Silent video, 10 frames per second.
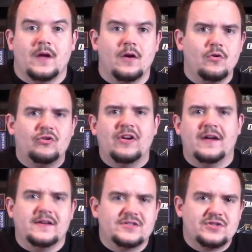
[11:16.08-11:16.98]

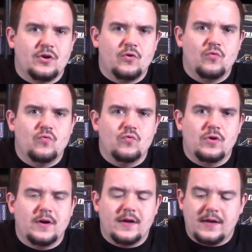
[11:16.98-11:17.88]
Okay, so
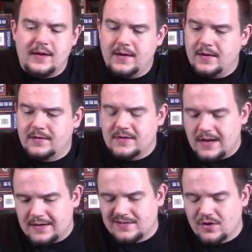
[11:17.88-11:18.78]

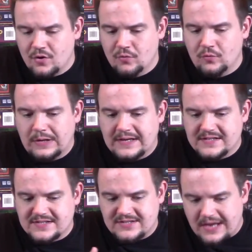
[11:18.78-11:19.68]
Not Alone
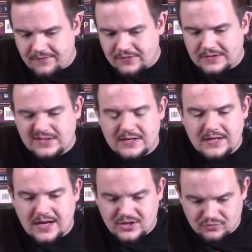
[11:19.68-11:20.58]
is
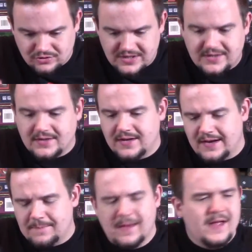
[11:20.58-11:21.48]
definitely a unique
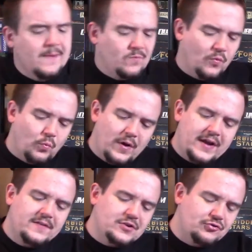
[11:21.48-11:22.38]
game. The
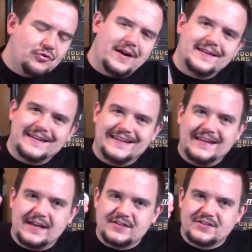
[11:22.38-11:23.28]
way that you're trying to
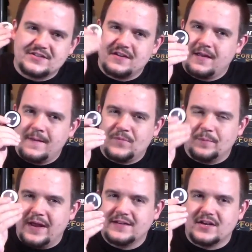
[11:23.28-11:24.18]
guess, the
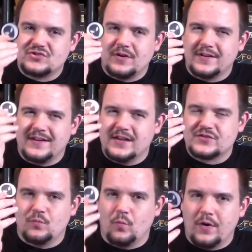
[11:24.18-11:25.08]
bad guy's trying to
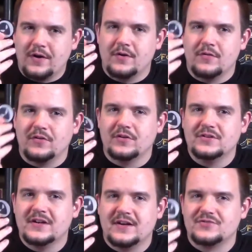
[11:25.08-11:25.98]
guess where the
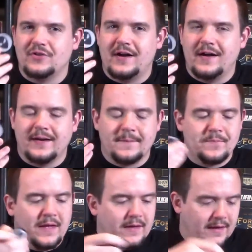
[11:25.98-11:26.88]
good guys are
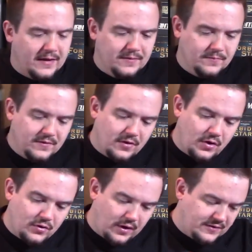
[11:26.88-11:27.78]
hiding, and
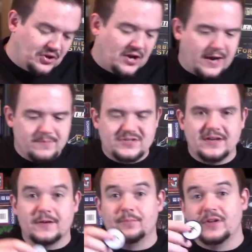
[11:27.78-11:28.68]
at times
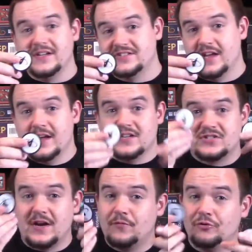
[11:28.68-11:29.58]
getting to place
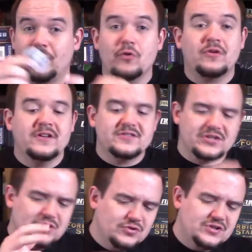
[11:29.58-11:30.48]
several tokens
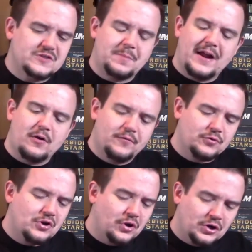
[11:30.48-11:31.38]
and use these
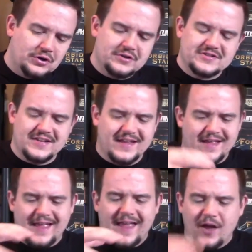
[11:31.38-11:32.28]
powerful cards that
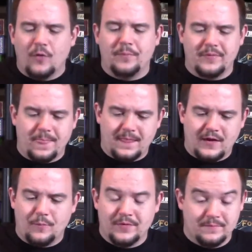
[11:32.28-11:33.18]

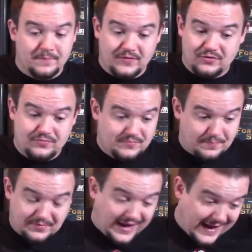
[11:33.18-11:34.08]
help him
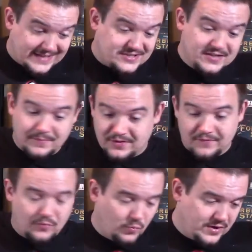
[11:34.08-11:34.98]
catch them in
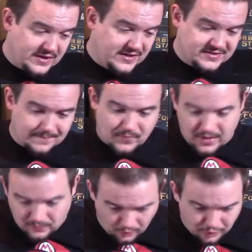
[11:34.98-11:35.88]
different ways and
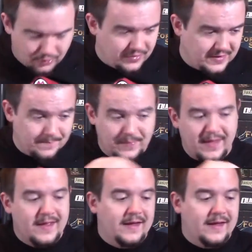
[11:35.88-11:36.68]
hurt them.